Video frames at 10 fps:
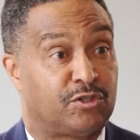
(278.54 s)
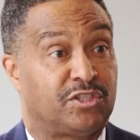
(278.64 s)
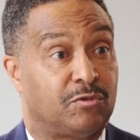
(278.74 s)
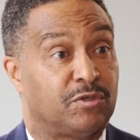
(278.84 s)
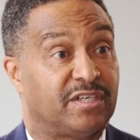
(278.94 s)
There
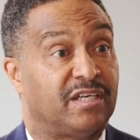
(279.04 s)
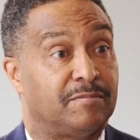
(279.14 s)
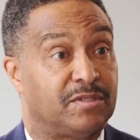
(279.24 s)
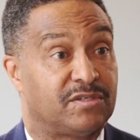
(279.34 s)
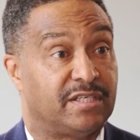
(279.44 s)
still were
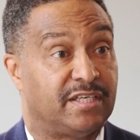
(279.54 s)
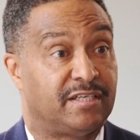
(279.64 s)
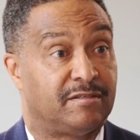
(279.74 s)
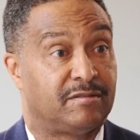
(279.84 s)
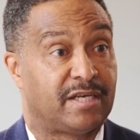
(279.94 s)
dilemmas
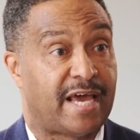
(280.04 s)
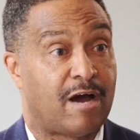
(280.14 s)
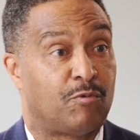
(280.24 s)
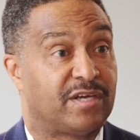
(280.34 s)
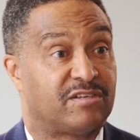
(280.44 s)
in
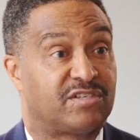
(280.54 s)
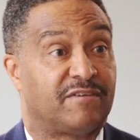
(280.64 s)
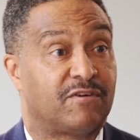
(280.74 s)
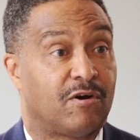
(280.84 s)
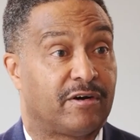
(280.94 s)
how we could
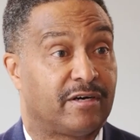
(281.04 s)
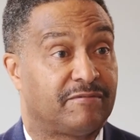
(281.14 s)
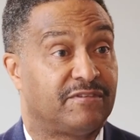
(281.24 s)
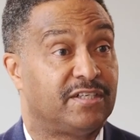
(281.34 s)
safeguard our